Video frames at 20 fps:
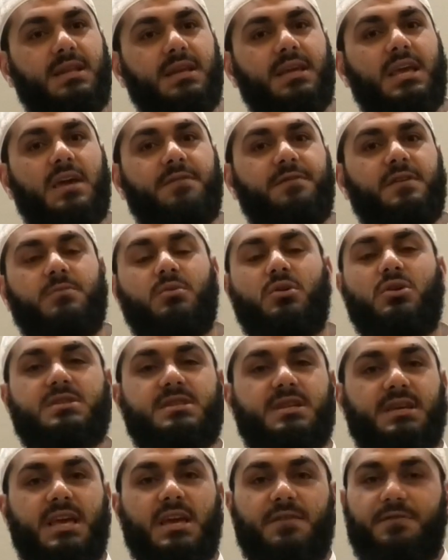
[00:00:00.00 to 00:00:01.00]
the kafir? Because
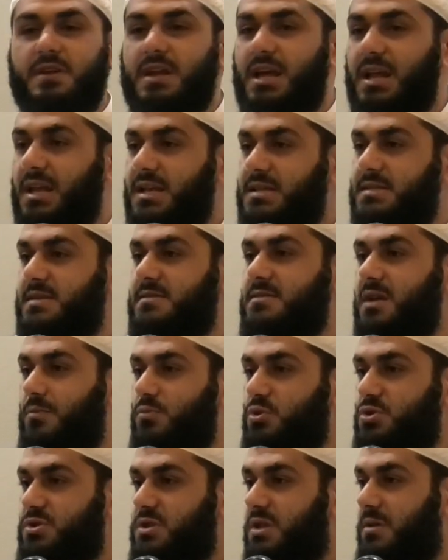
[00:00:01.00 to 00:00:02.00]
the kafir at least is not
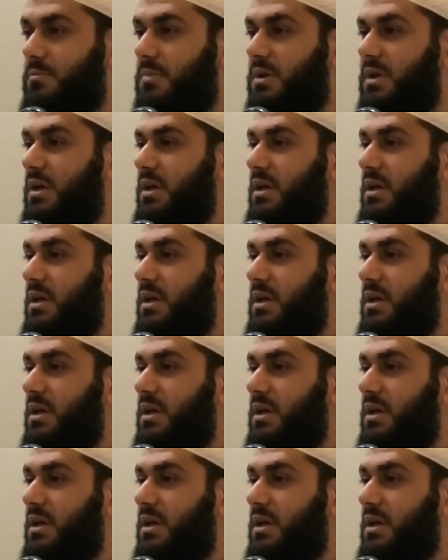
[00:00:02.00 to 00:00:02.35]
Muslim.